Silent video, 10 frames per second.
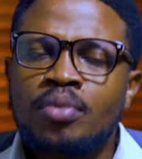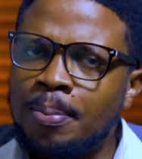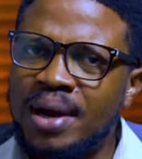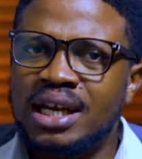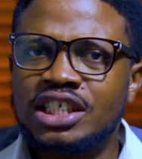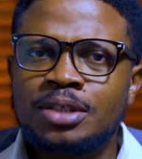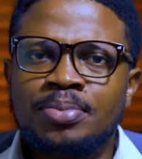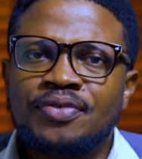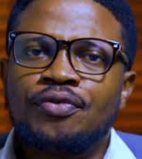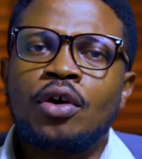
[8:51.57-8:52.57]
partnership
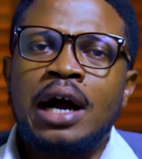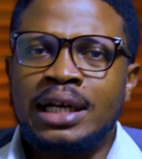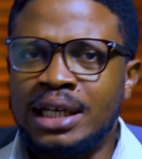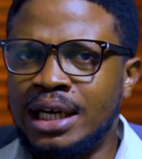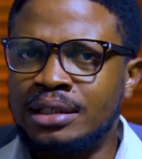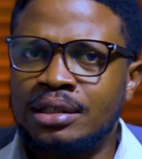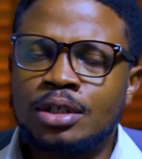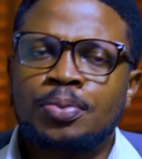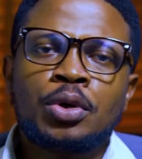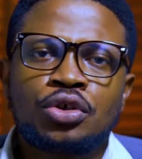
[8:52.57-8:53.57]
before and then
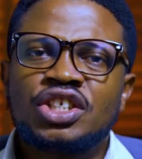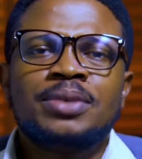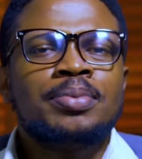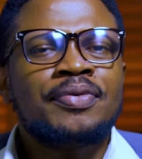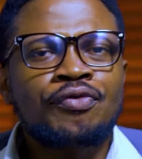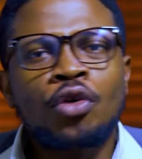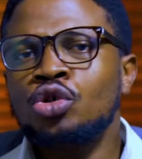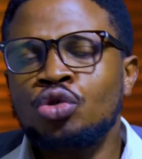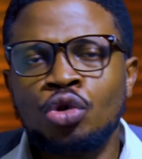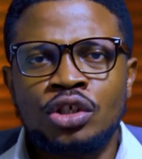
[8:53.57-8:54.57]
sponsorship before
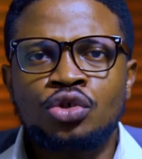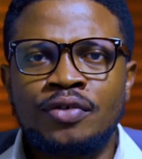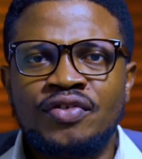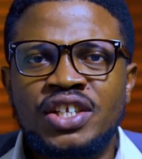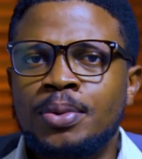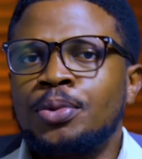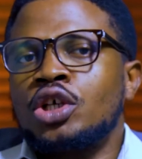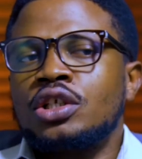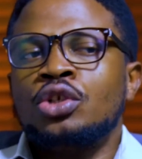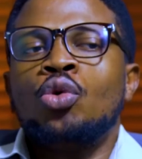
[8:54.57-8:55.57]
you go into investment,
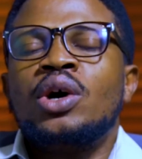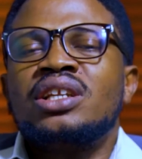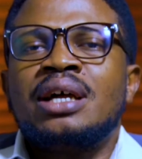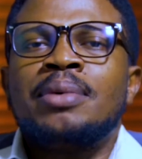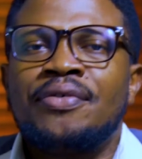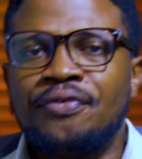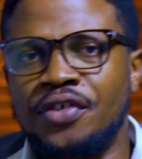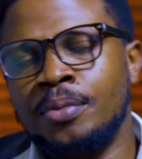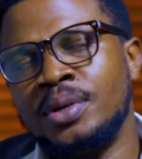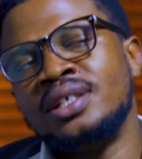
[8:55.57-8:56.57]
because one thing about
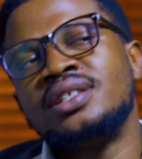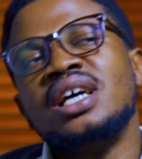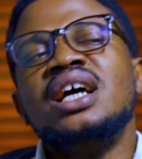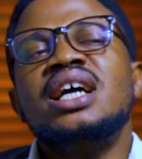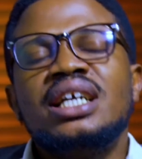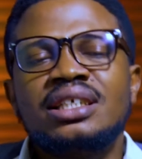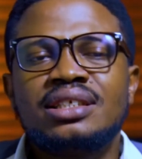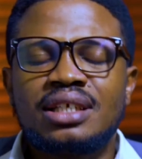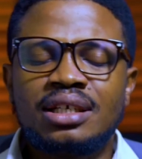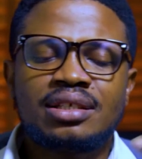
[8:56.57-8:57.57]
film is
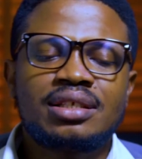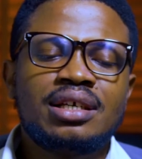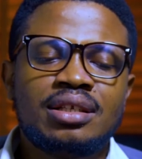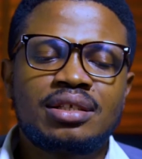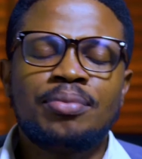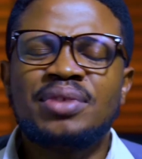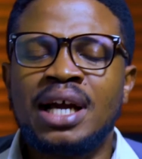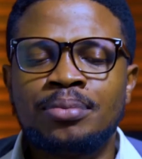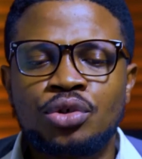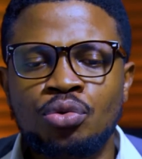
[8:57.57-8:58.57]

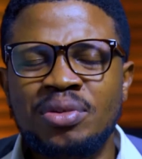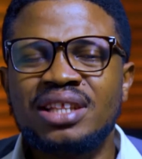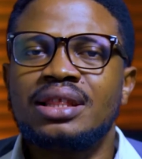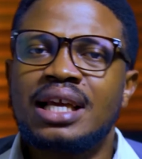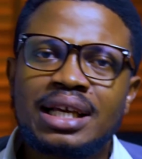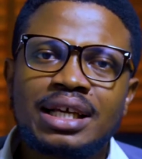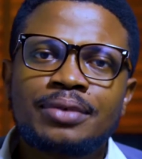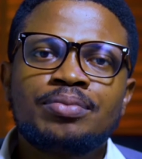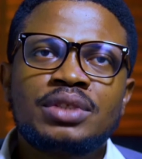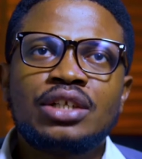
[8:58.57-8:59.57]
sometimes you may think
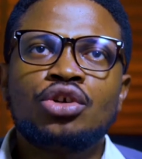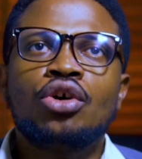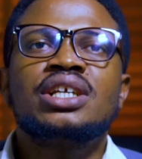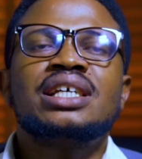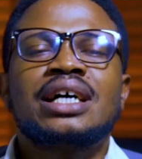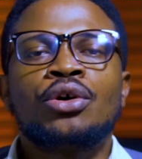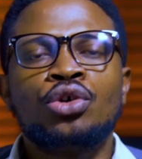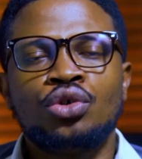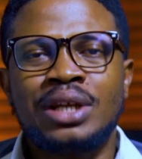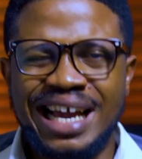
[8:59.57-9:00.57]
that the audience are
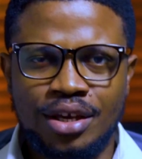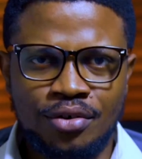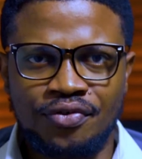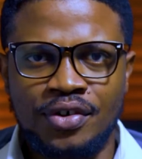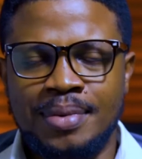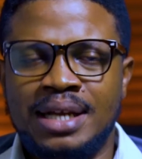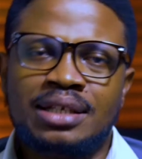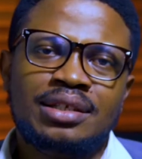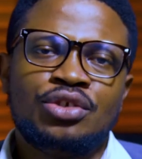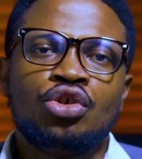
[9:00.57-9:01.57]
going to like your film and
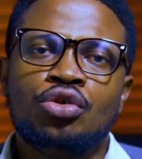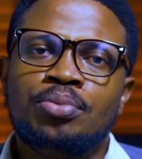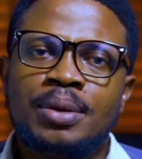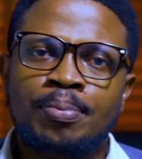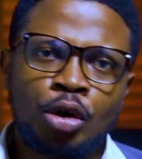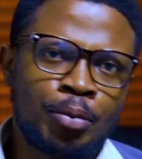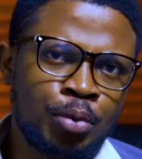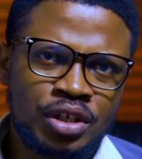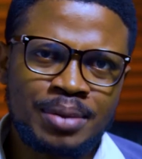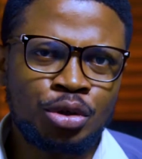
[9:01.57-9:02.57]
it's going to be a
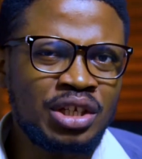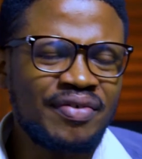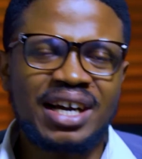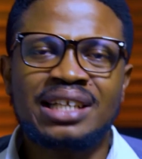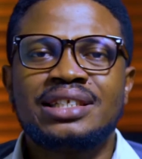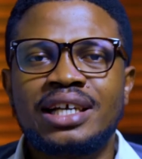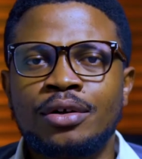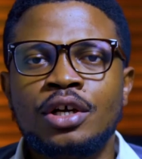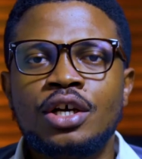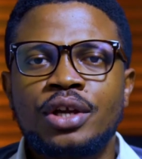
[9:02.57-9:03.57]
blockbuster, but you never can
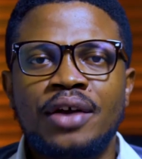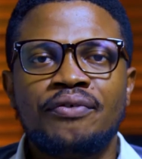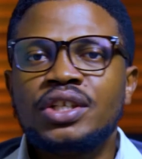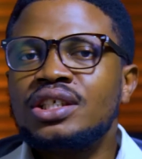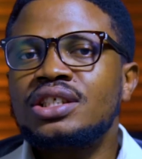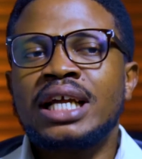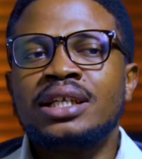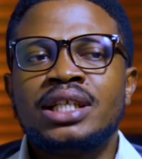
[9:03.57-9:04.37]
tell. You can finish and